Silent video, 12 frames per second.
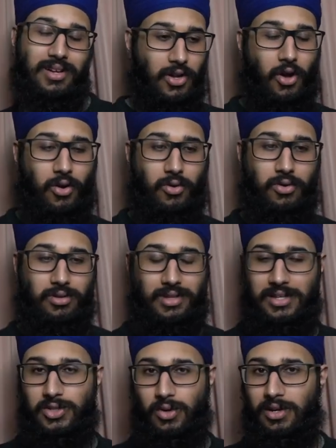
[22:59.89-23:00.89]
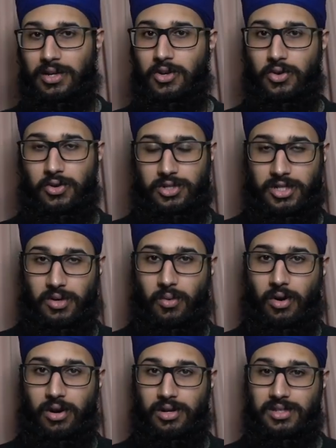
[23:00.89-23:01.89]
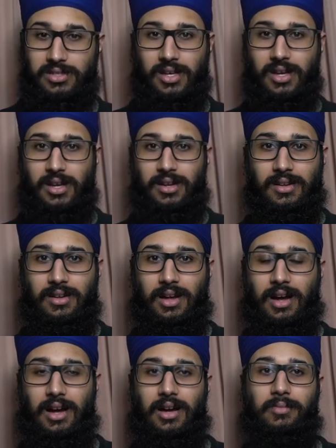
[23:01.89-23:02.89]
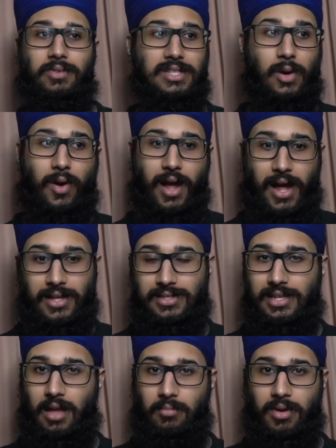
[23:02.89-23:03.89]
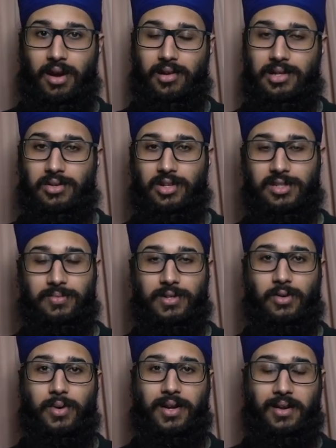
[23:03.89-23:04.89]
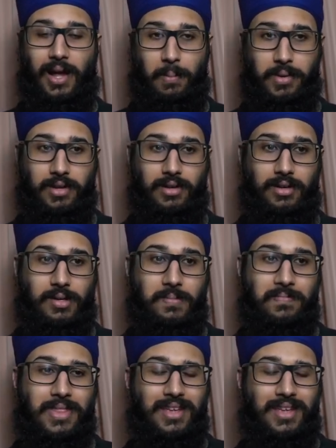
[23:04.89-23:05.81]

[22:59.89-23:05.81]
You know, they surely knew who she was, because they were at St. Mary's Hospital when it happened.